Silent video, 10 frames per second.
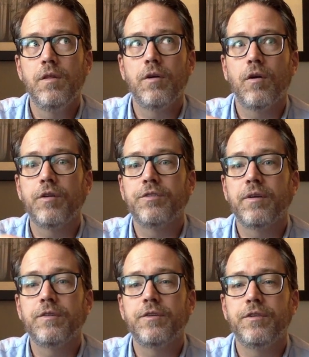there are
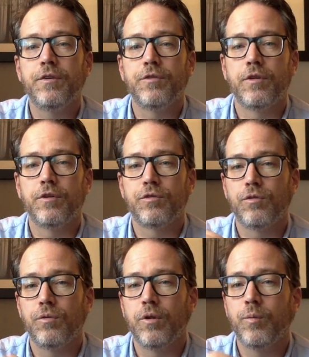seven seals on the
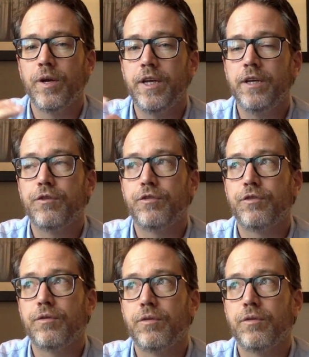scroll, and when each